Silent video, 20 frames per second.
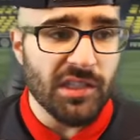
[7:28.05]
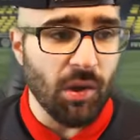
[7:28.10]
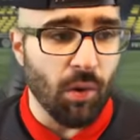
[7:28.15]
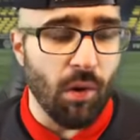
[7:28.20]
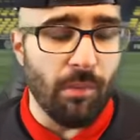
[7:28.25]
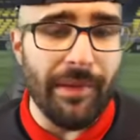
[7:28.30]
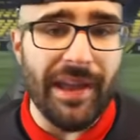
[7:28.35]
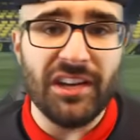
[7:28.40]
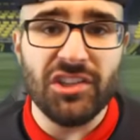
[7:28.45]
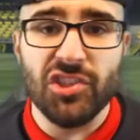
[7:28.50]
so
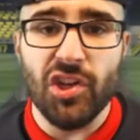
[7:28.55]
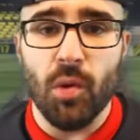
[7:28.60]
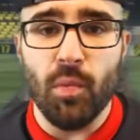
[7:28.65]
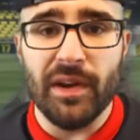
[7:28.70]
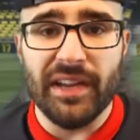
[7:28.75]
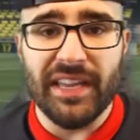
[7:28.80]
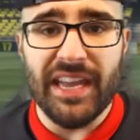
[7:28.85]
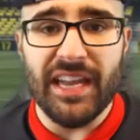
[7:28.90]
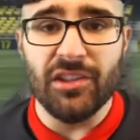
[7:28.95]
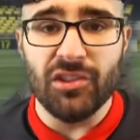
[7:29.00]
we'll make sure
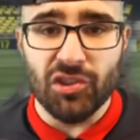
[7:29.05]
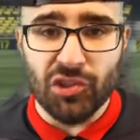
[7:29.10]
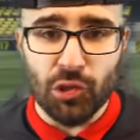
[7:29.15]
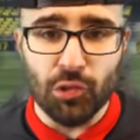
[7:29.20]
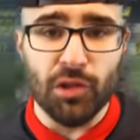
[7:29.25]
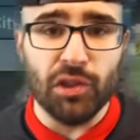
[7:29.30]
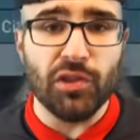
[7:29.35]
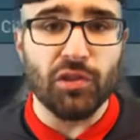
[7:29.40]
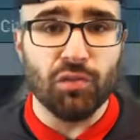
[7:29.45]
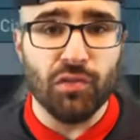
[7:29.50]
we're getting two
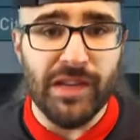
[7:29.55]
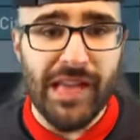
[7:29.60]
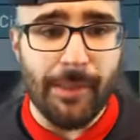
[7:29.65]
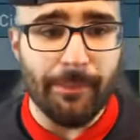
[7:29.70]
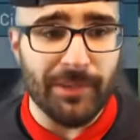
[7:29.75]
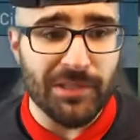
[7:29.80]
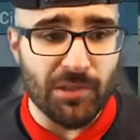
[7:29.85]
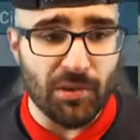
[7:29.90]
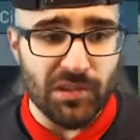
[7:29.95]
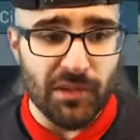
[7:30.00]
to three
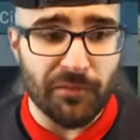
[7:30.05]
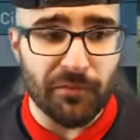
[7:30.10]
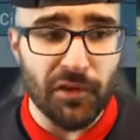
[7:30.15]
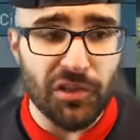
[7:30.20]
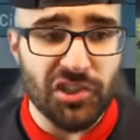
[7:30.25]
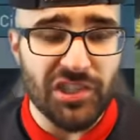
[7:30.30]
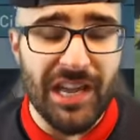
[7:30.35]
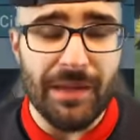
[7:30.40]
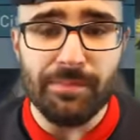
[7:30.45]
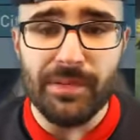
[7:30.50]
episodes of Foot
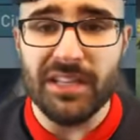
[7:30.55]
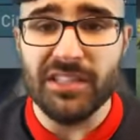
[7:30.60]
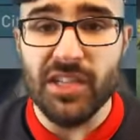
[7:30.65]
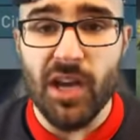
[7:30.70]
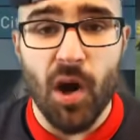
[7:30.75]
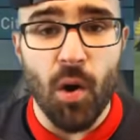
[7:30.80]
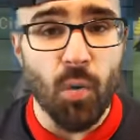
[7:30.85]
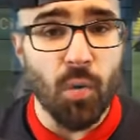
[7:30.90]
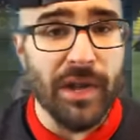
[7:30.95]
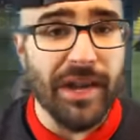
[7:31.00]
Champions
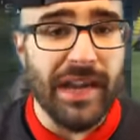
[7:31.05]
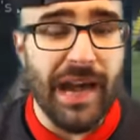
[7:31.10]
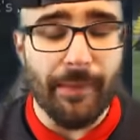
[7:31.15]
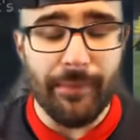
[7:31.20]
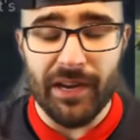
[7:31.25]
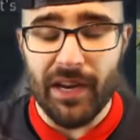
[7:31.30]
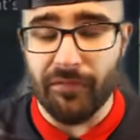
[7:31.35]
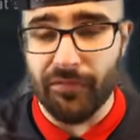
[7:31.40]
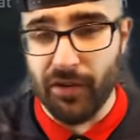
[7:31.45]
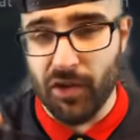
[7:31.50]
a week. I
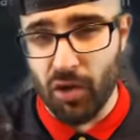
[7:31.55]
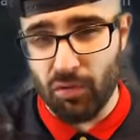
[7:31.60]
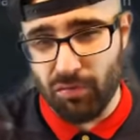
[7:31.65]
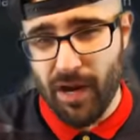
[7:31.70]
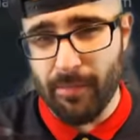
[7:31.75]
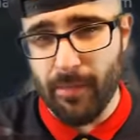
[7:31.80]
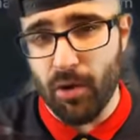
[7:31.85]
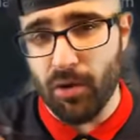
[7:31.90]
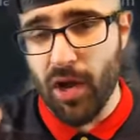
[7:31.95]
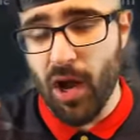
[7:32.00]
mean, of
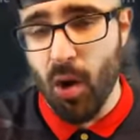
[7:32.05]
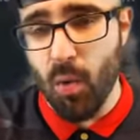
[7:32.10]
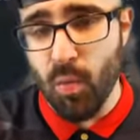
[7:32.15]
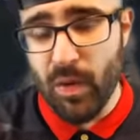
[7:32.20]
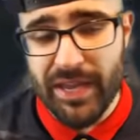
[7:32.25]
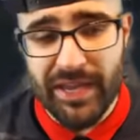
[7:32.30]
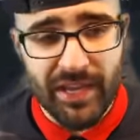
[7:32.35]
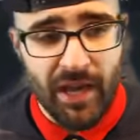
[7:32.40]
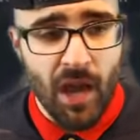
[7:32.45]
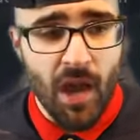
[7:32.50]
career mode a
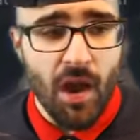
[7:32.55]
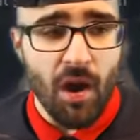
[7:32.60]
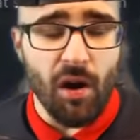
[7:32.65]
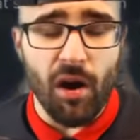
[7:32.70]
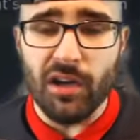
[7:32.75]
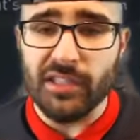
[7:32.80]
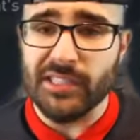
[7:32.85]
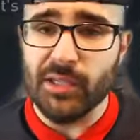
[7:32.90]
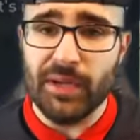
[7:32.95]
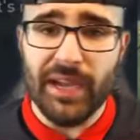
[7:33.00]
week.
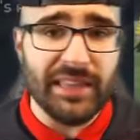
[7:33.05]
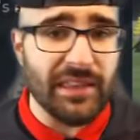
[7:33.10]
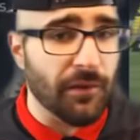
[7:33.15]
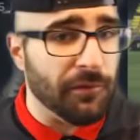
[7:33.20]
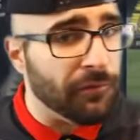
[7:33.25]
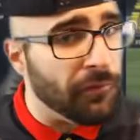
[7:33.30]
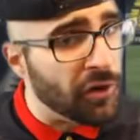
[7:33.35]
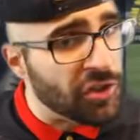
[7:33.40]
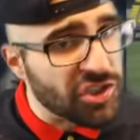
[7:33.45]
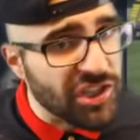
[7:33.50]
Also get the
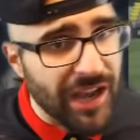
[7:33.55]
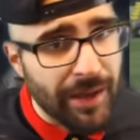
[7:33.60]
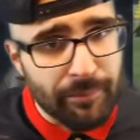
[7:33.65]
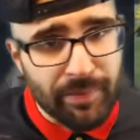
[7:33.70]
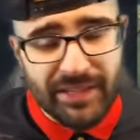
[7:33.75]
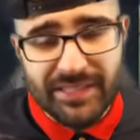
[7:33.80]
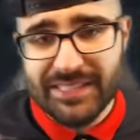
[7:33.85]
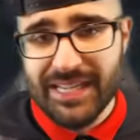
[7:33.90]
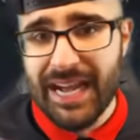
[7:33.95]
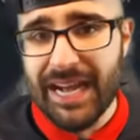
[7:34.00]
Foot
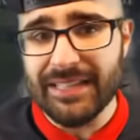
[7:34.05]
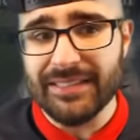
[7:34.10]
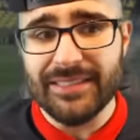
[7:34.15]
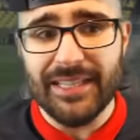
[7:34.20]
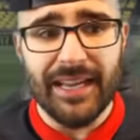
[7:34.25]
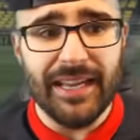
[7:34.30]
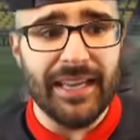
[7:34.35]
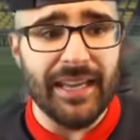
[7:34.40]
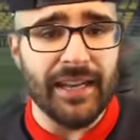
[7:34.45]
Champions content